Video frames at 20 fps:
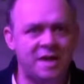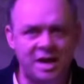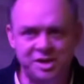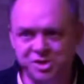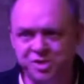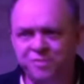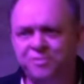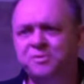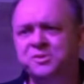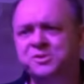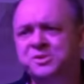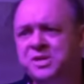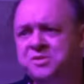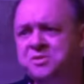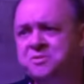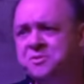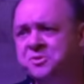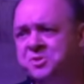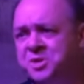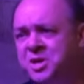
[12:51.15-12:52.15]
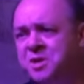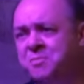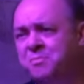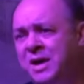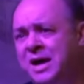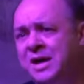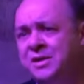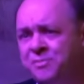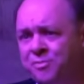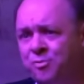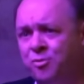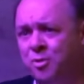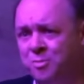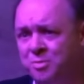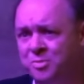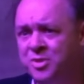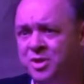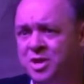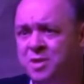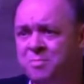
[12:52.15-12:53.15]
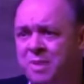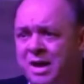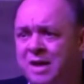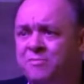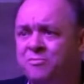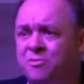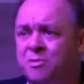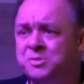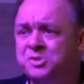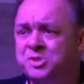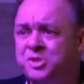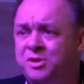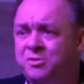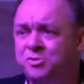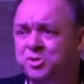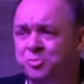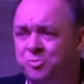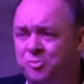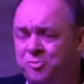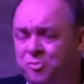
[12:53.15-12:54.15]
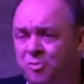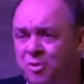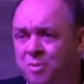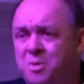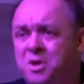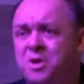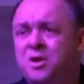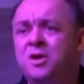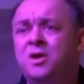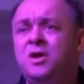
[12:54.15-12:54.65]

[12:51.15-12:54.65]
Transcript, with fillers: I should first say that there's a combined form. The combined form is the usual form,